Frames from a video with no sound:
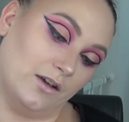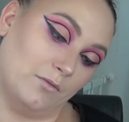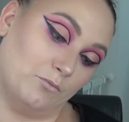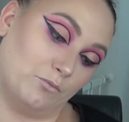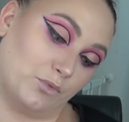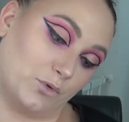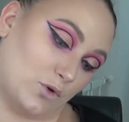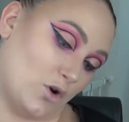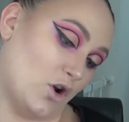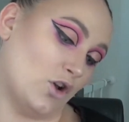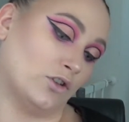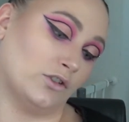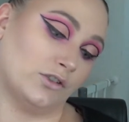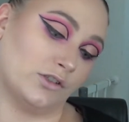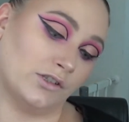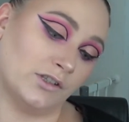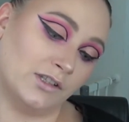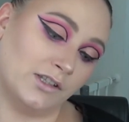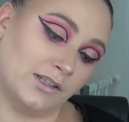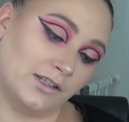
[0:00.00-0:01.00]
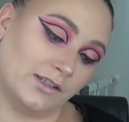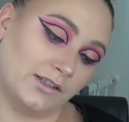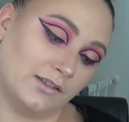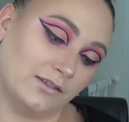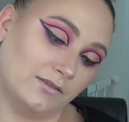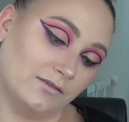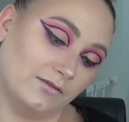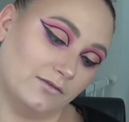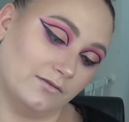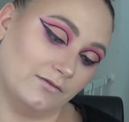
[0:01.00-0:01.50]
Bronze
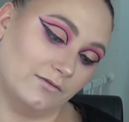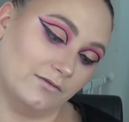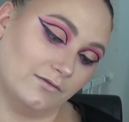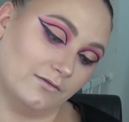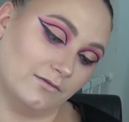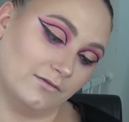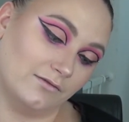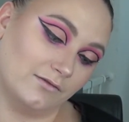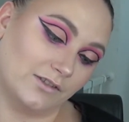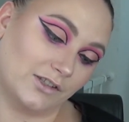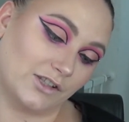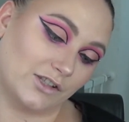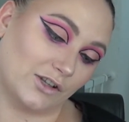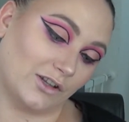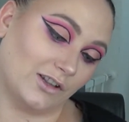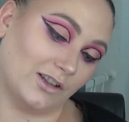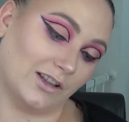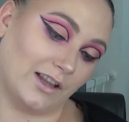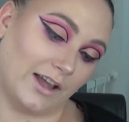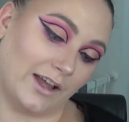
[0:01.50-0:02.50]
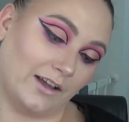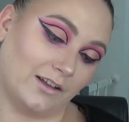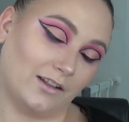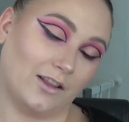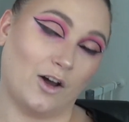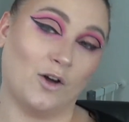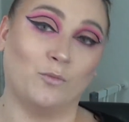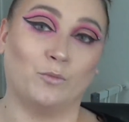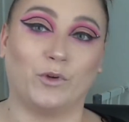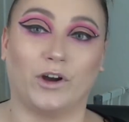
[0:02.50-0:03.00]
Soleil
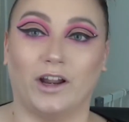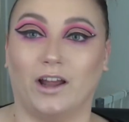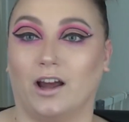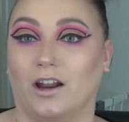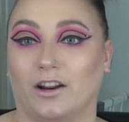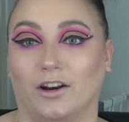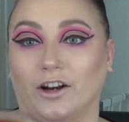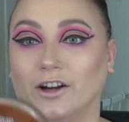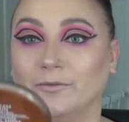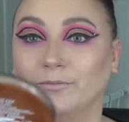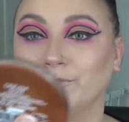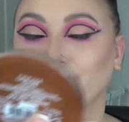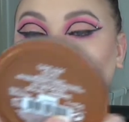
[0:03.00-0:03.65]
Ombre, I don't know.